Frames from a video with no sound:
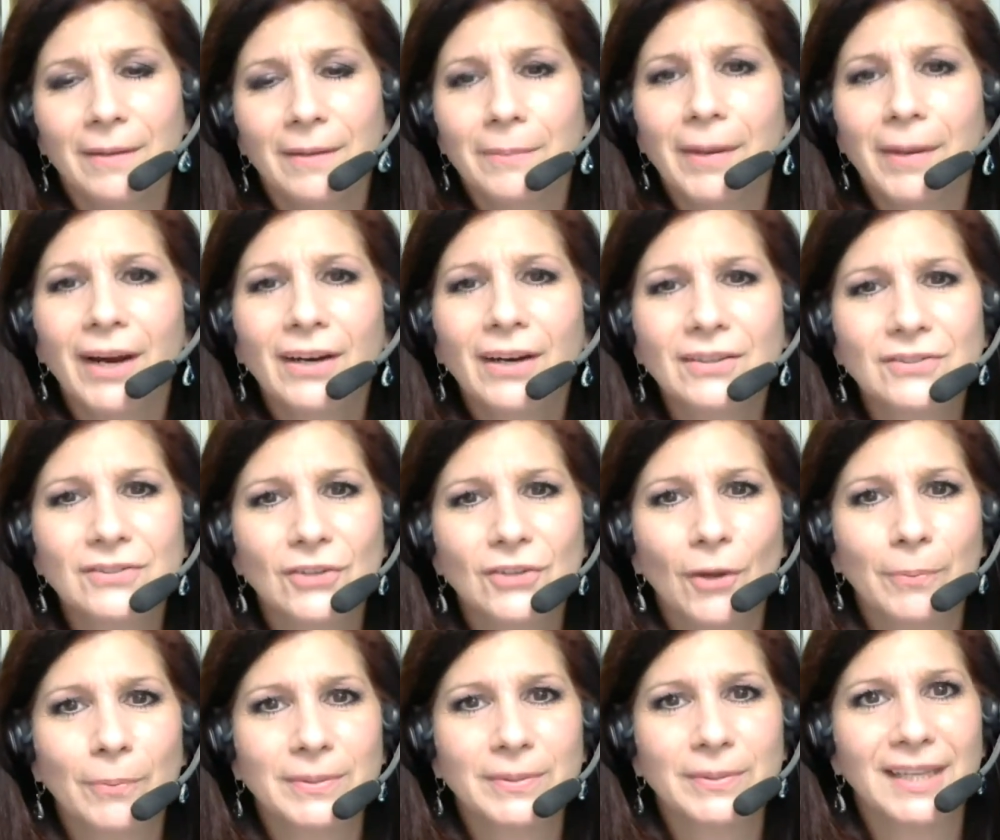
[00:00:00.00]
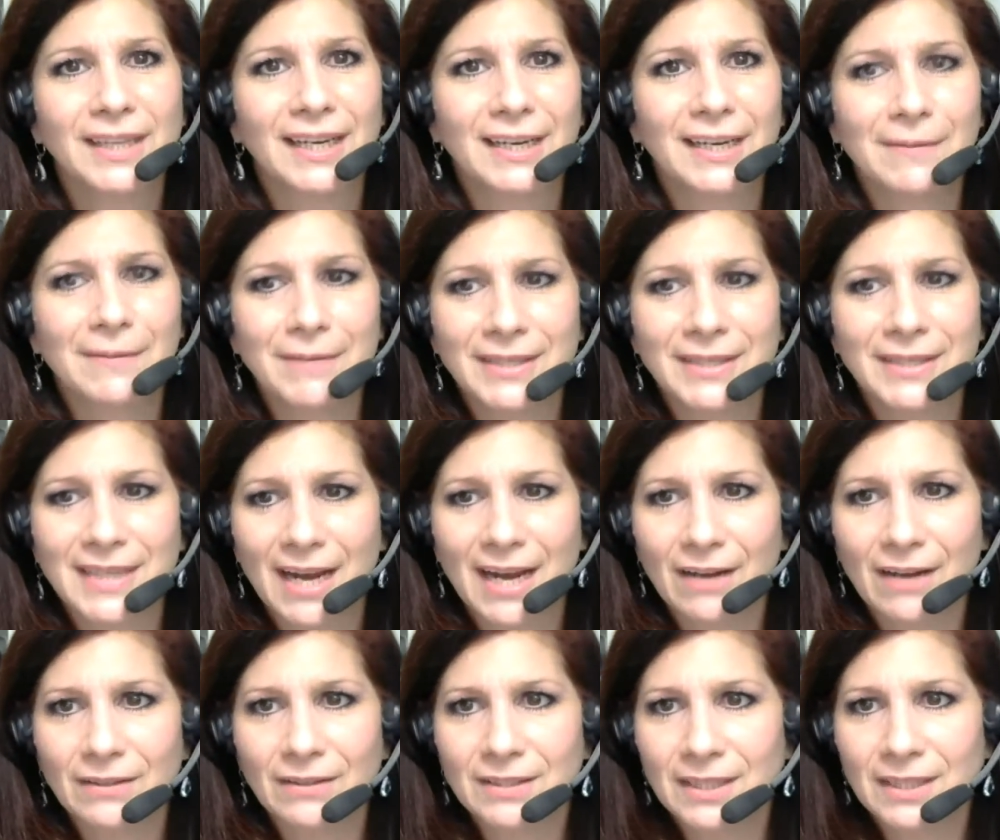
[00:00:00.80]
Periscope is letting me
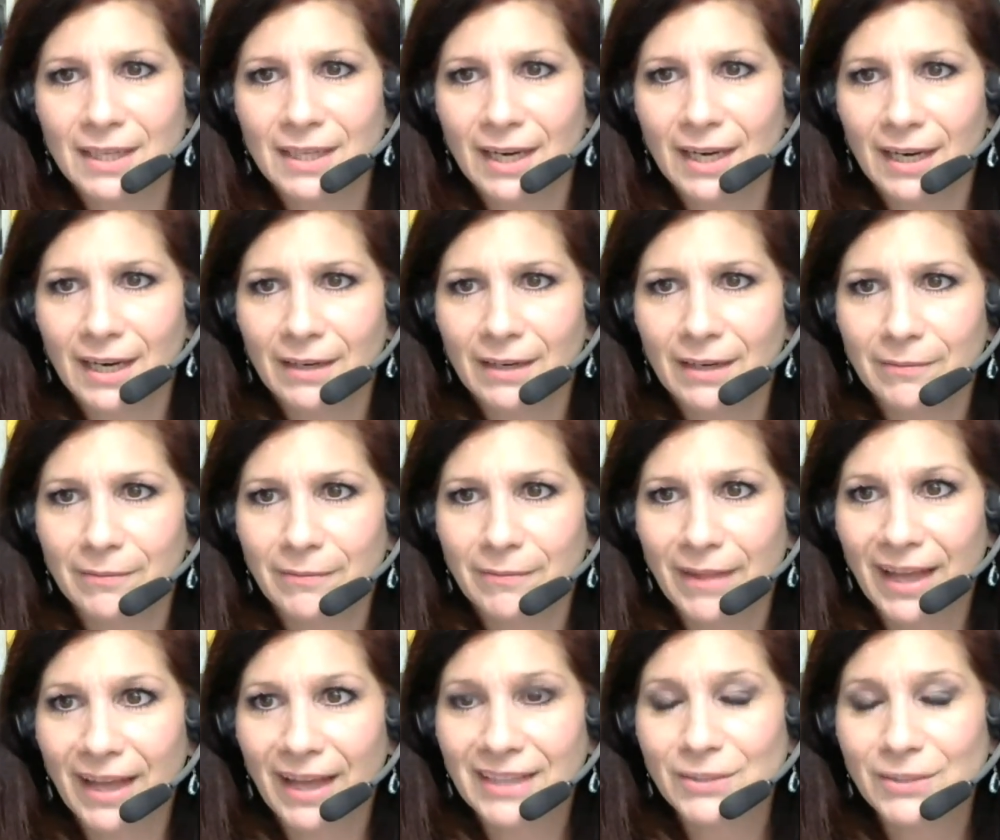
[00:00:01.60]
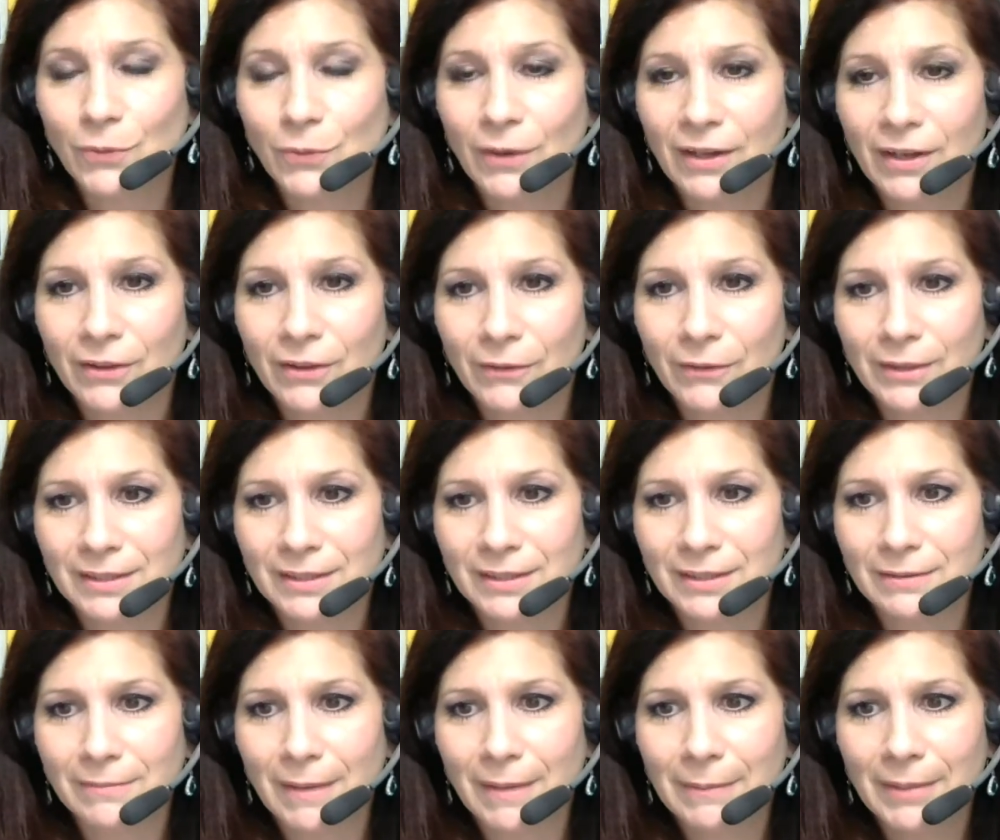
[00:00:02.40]
down today. That's one of the
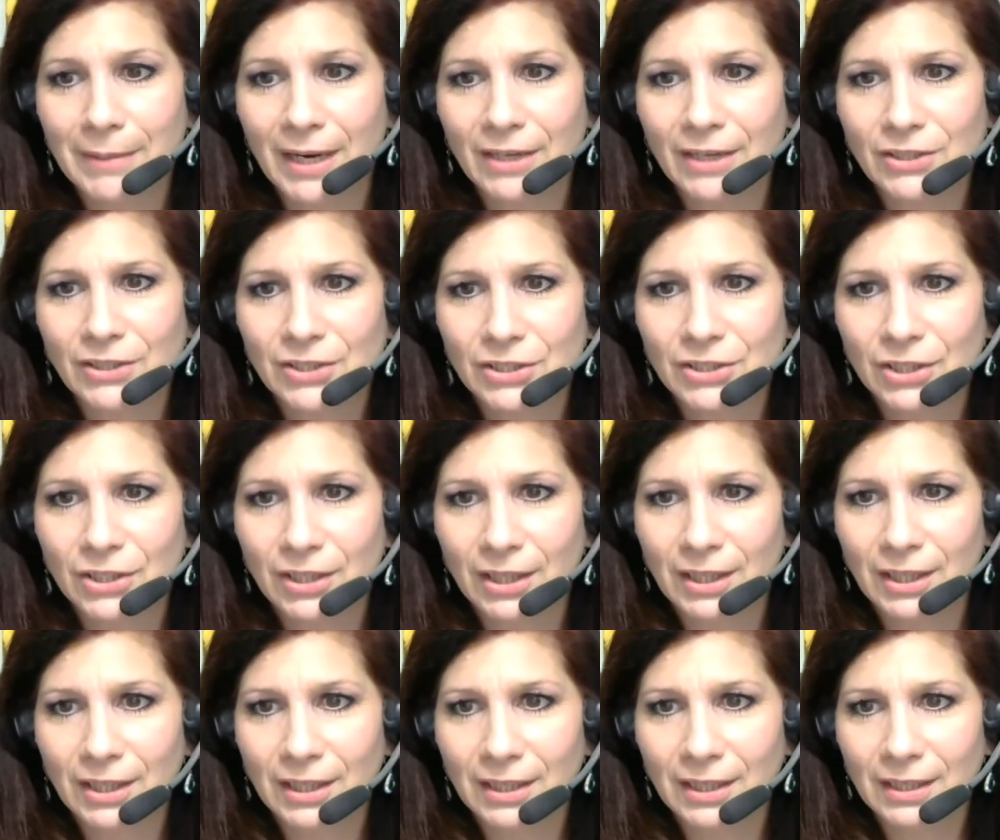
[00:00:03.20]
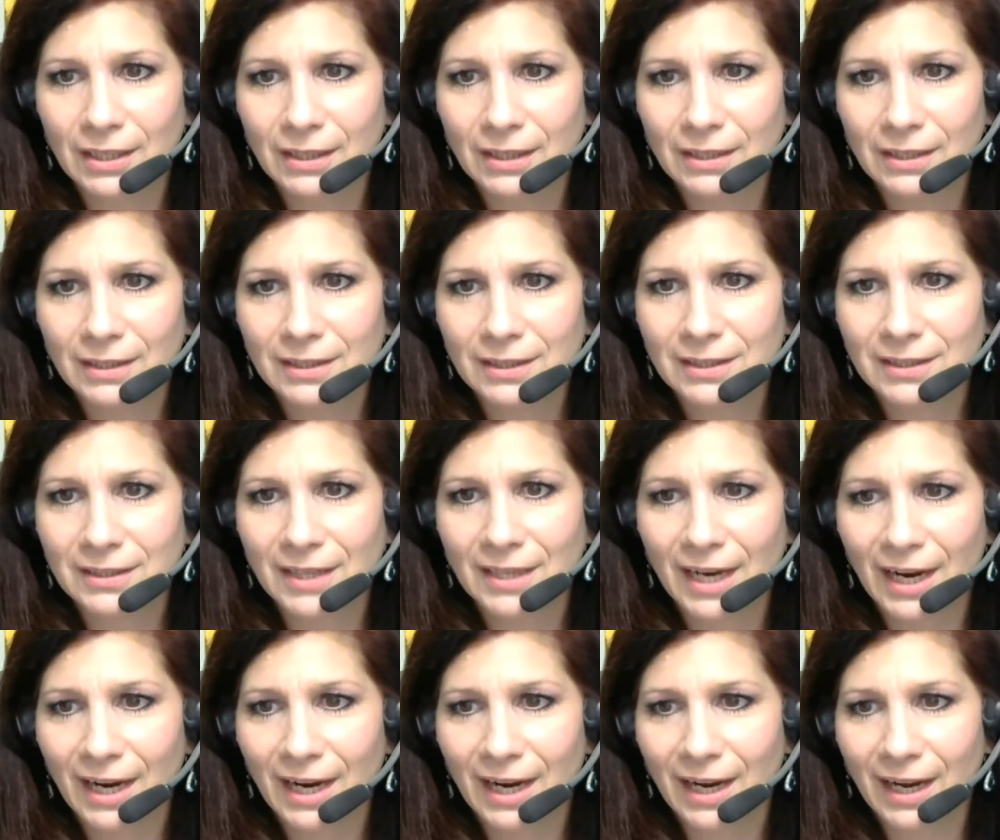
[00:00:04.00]
reasons maybe I should
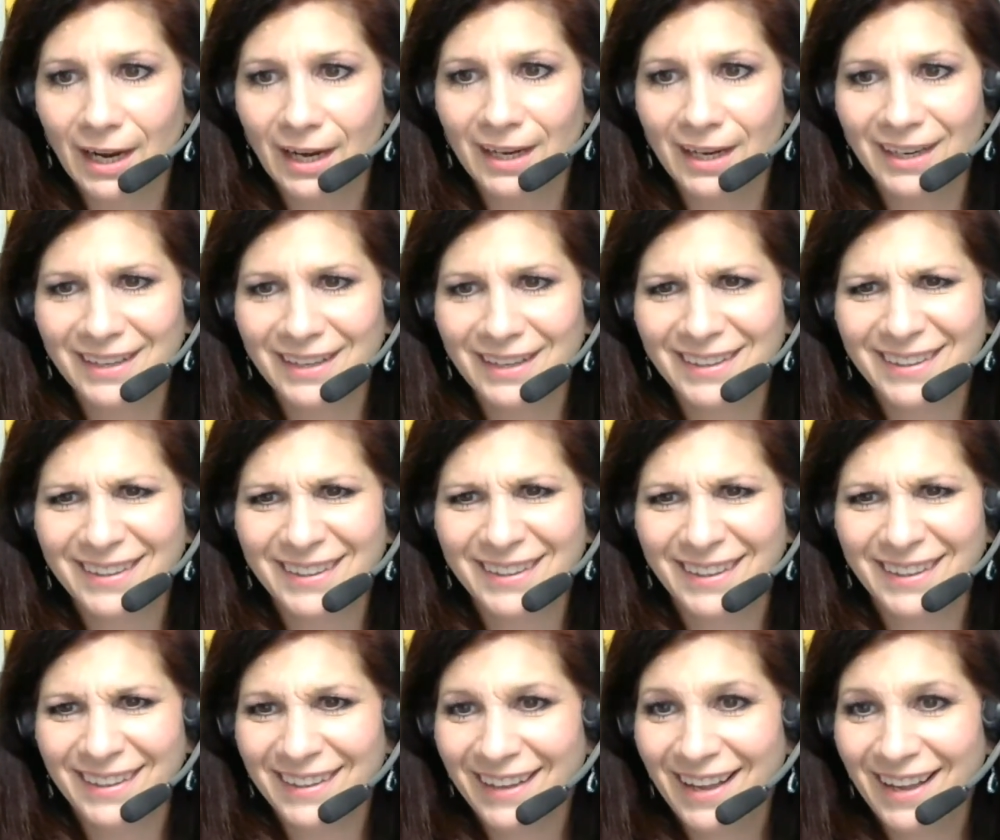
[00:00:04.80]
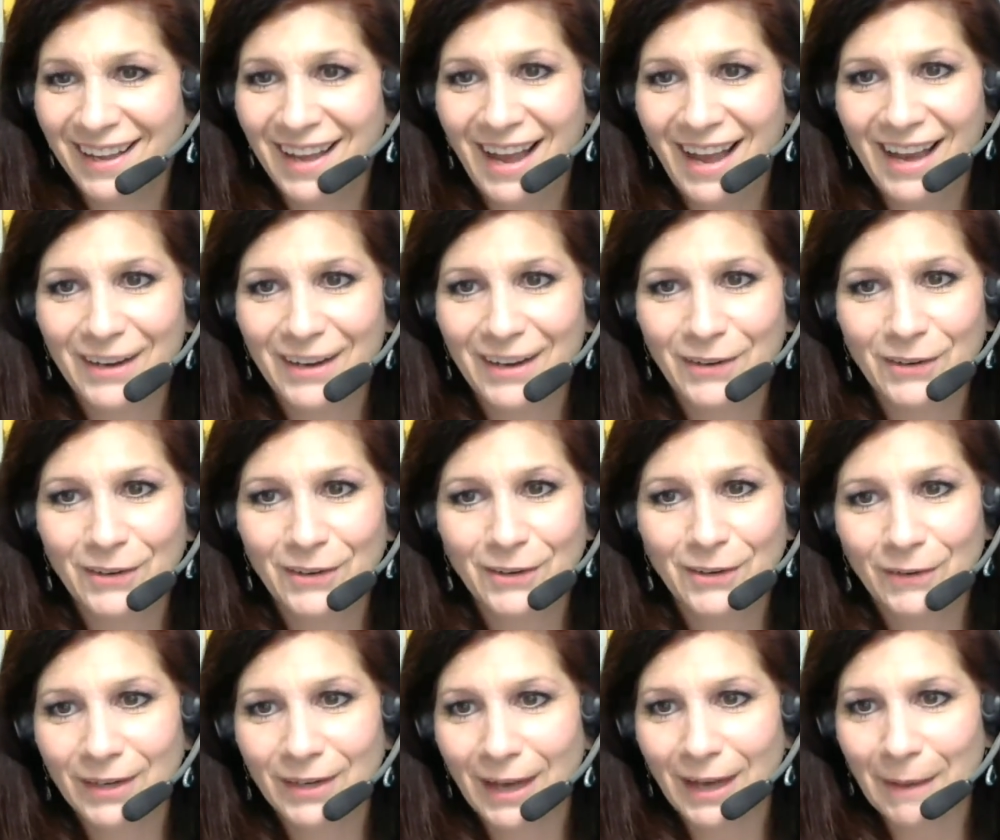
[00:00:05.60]
stay. I don't
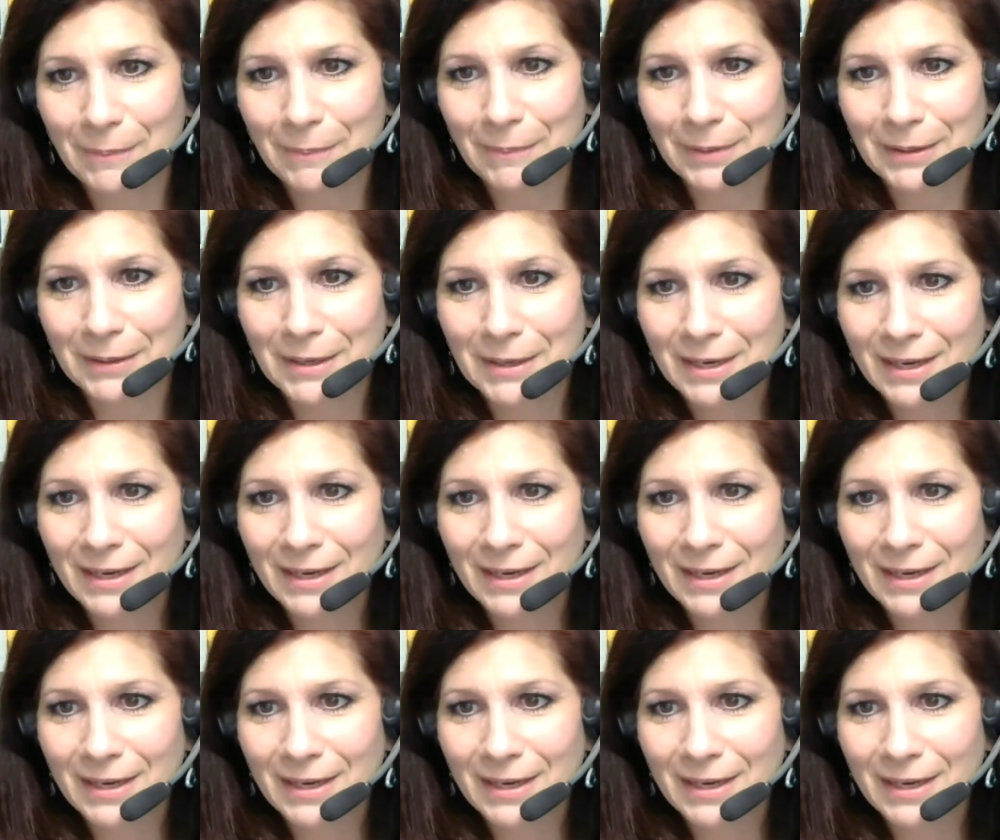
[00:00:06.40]
know what happened.